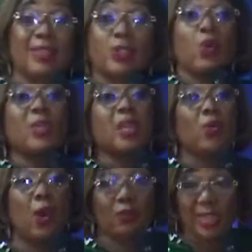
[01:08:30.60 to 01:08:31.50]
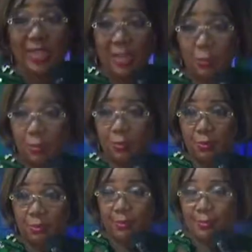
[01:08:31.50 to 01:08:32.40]
always a way of escape.
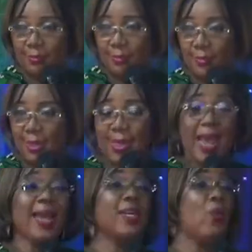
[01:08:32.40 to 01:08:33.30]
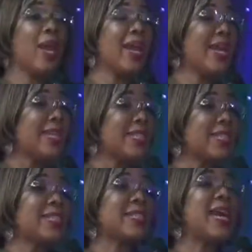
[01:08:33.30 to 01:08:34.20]
Anyway, she
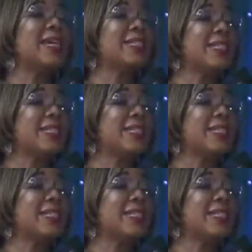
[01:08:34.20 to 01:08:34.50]
said